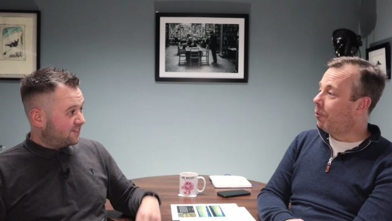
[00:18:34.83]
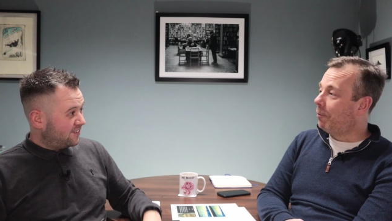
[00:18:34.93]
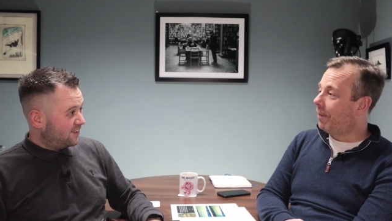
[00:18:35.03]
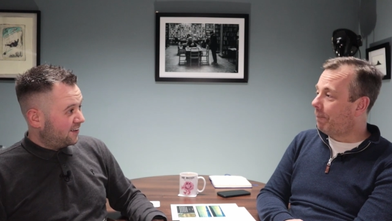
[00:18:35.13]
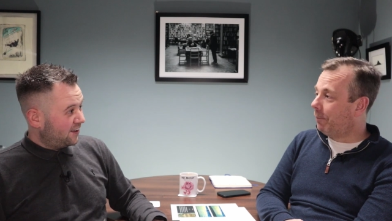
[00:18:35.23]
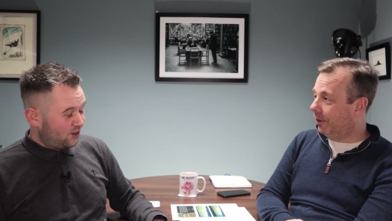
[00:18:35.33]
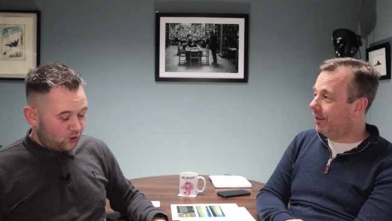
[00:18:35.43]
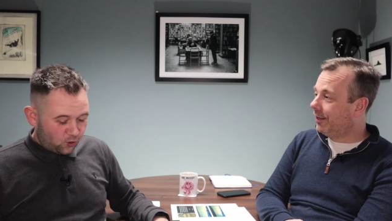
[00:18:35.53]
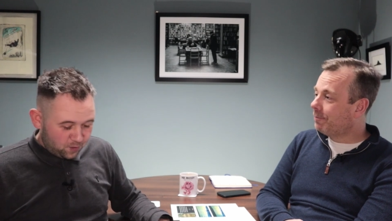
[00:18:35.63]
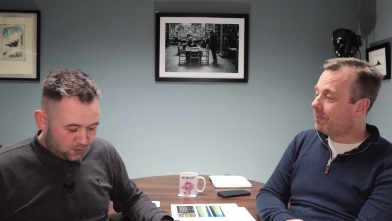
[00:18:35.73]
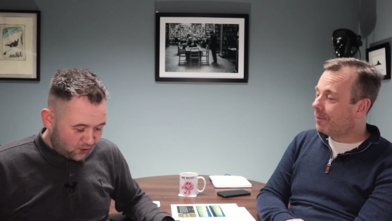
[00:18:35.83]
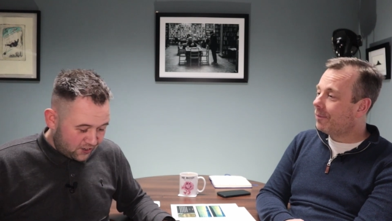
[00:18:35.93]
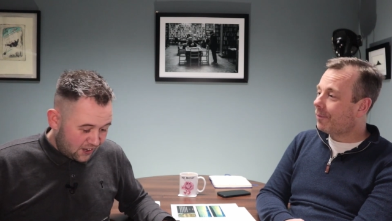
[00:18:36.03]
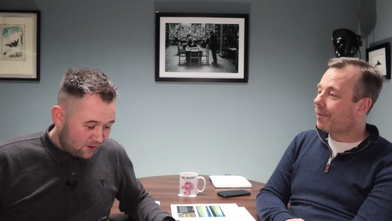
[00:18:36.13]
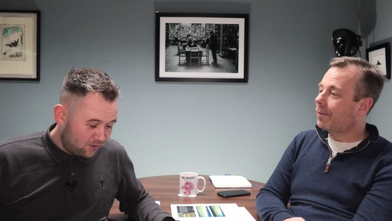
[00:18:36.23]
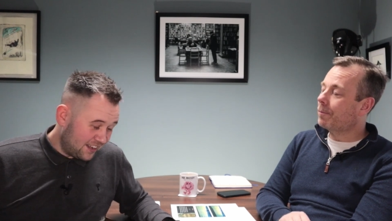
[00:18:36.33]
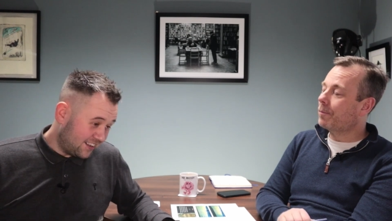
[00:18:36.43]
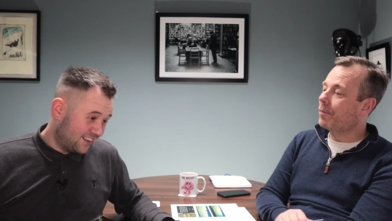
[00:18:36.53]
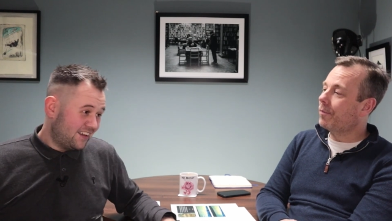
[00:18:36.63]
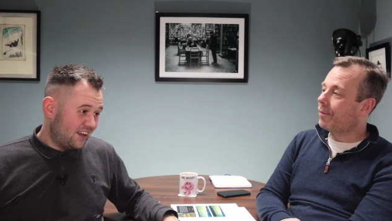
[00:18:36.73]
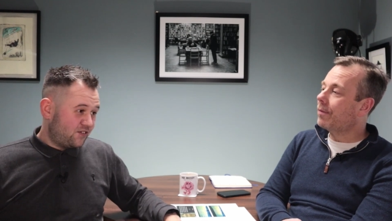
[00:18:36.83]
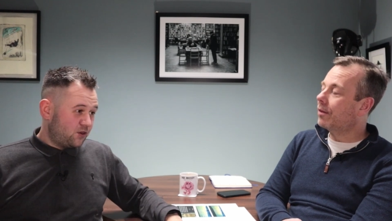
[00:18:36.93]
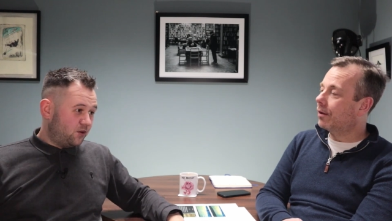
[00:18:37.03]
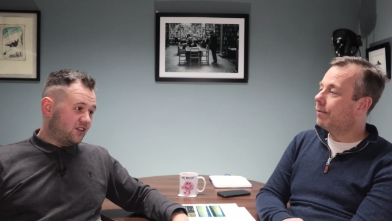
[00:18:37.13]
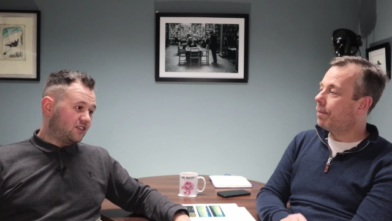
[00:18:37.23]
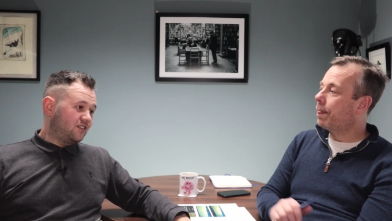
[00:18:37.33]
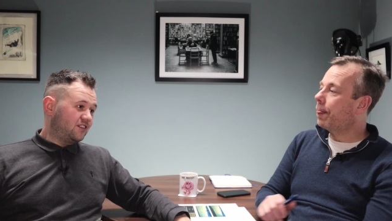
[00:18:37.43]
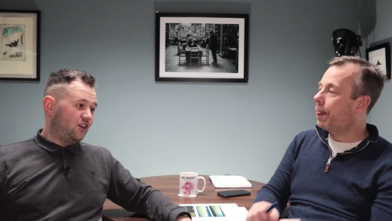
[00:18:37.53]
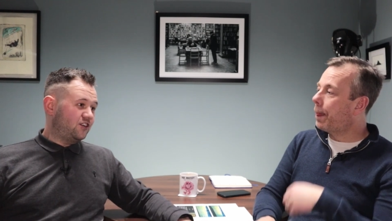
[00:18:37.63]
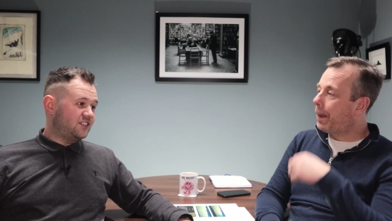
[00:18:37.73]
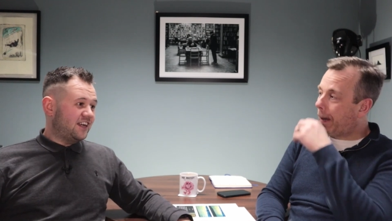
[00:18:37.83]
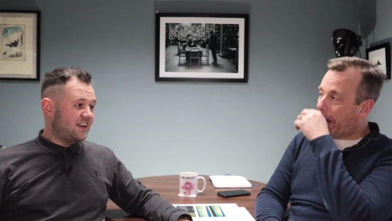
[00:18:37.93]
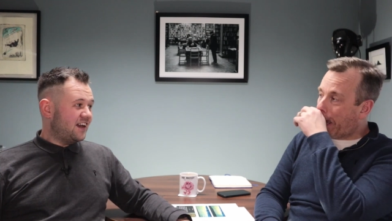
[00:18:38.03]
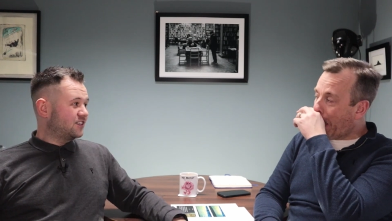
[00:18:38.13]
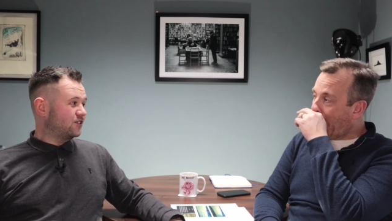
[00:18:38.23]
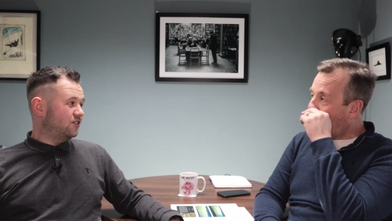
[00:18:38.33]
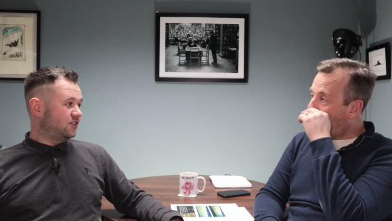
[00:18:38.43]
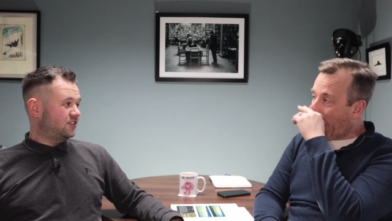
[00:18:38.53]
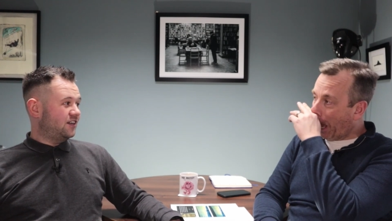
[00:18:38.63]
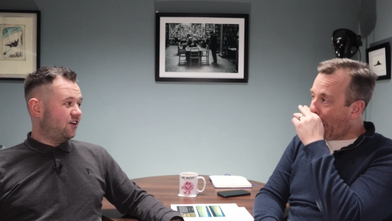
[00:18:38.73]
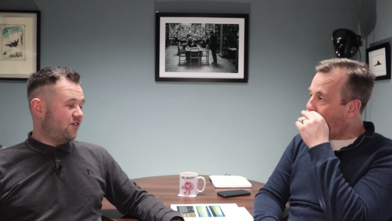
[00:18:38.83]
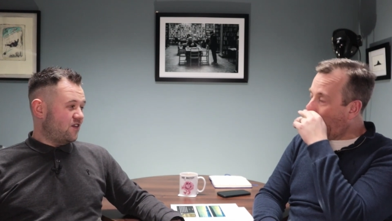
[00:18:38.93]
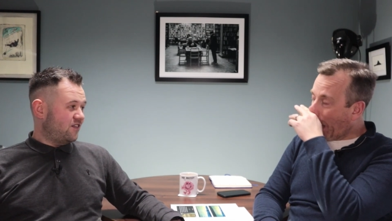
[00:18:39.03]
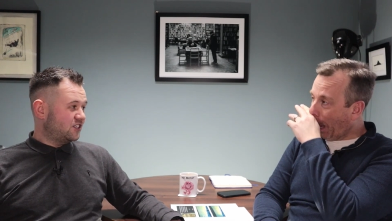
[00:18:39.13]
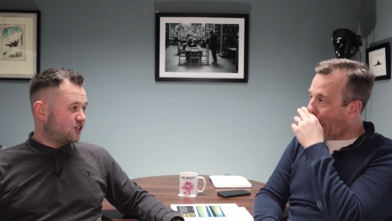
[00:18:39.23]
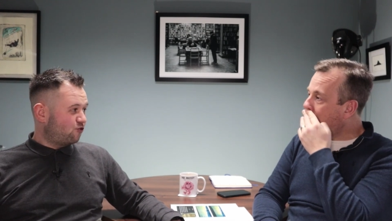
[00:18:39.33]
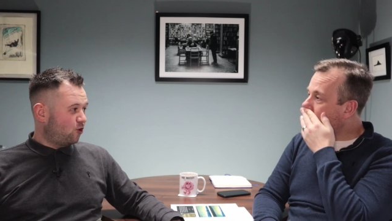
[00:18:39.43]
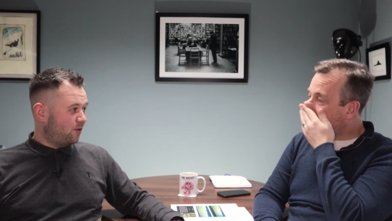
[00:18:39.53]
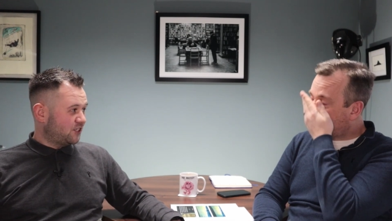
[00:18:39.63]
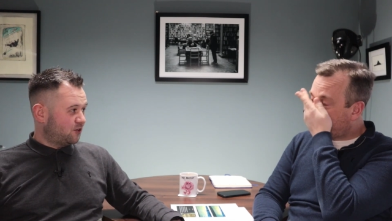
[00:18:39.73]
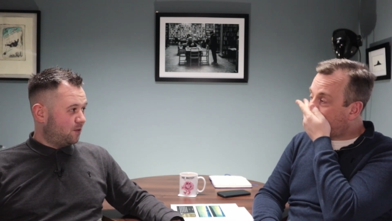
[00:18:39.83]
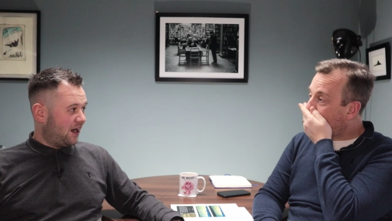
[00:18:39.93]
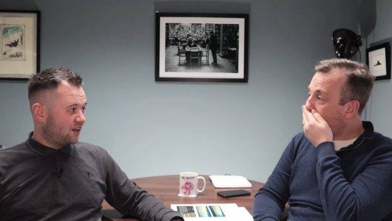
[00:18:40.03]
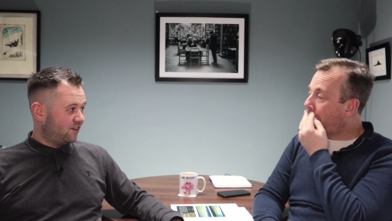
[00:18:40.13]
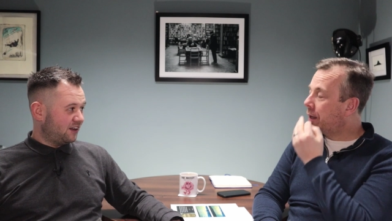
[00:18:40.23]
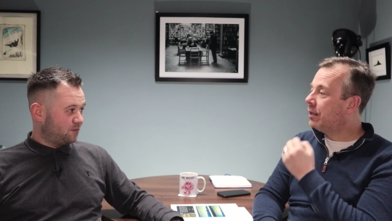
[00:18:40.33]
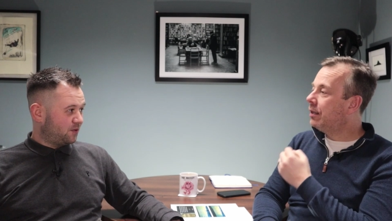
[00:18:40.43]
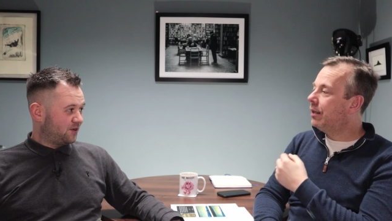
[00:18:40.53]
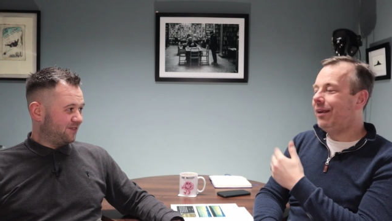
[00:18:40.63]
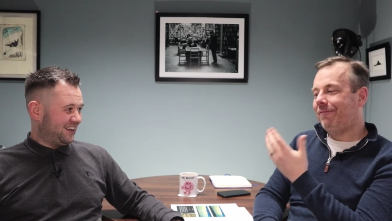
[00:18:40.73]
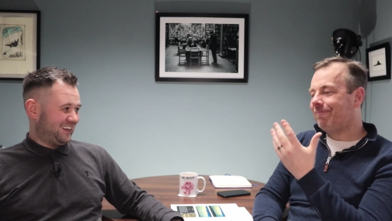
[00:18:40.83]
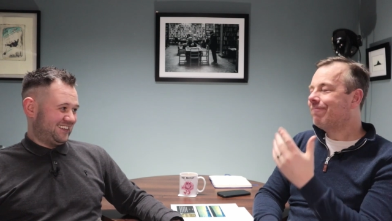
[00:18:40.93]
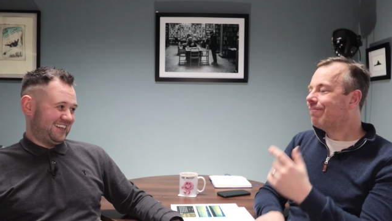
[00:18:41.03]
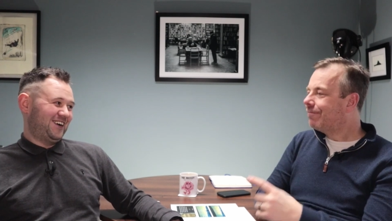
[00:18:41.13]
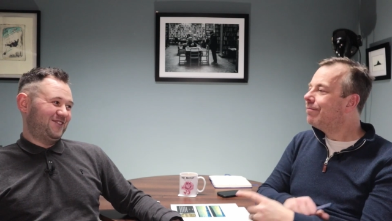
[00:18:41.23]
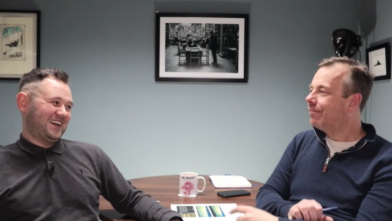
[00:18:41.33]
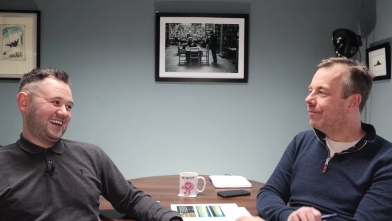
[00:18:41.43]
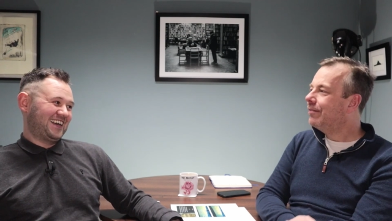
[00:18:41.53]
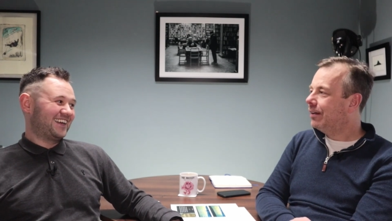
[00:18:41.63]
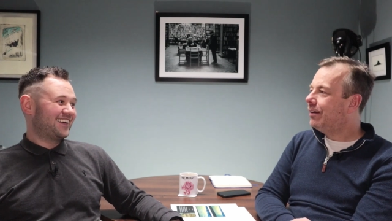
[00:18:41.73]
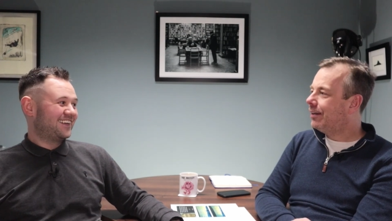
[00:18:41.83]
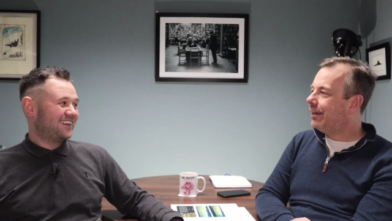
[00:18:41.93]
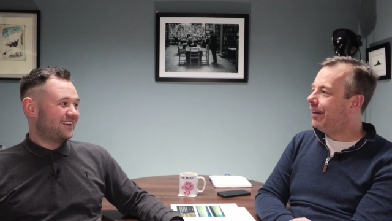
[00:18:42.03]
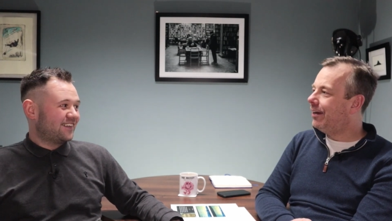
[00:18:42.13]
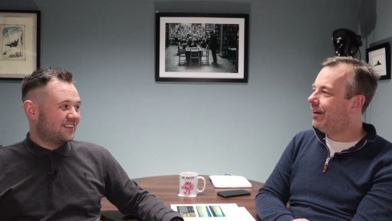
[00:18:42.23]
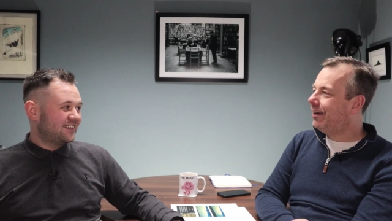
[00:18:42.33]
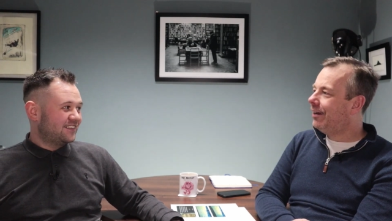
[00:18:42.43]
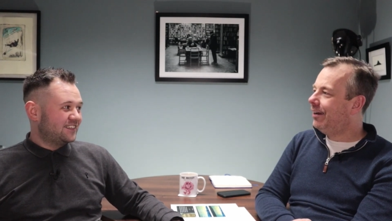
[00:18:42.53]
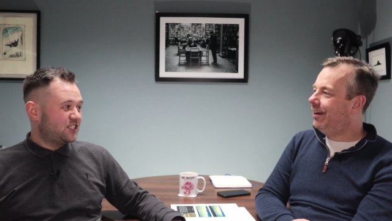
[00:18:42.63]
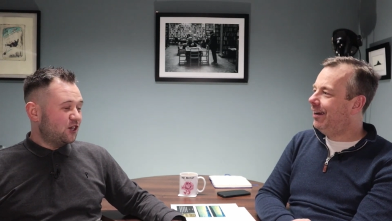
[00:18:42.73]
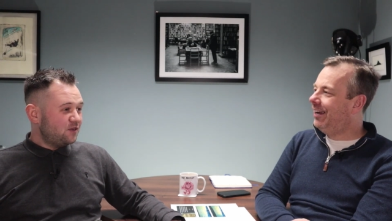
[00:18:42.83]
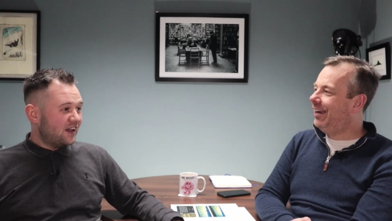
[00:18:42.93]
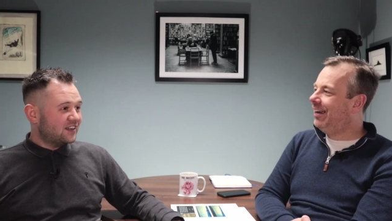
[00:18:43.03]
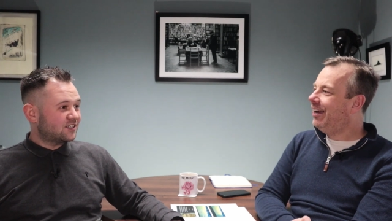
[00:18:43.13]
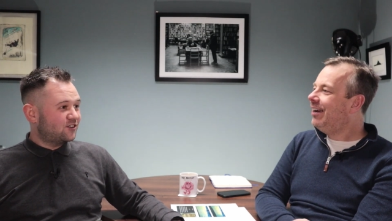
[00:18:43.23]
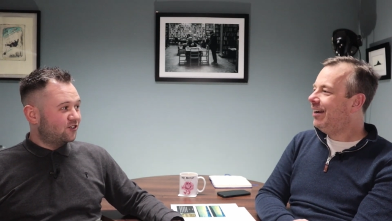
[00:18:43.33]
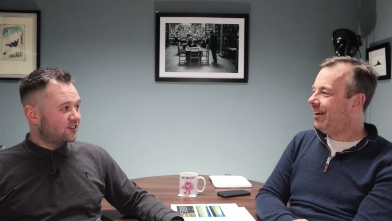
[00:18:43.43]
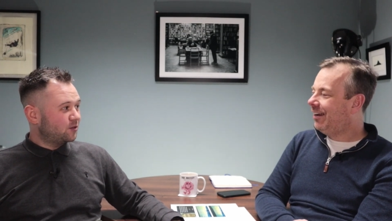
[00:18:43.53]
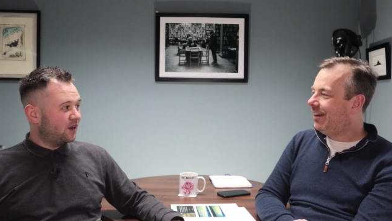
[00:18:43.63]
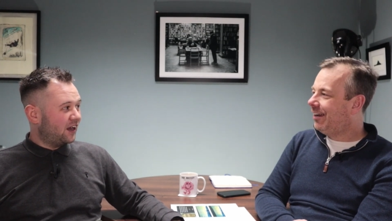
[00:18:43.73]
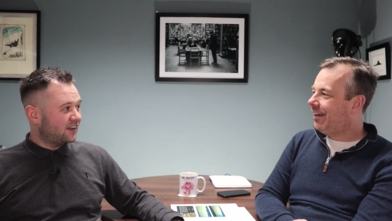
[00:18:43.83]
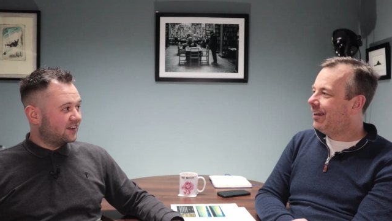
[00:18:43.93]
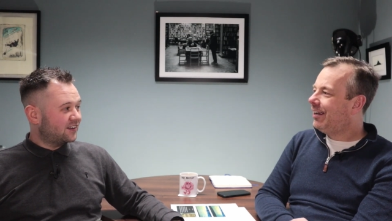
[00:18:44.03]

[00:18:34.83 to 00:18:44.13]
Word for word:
Speaker 1: with that, but no,
Speaker 2: but well, if you want to look ten years ago and said, "Oh, have you ever seen a robot do a backflip?" We're like, "Oh, well." Yeah two years ago, you'd be like,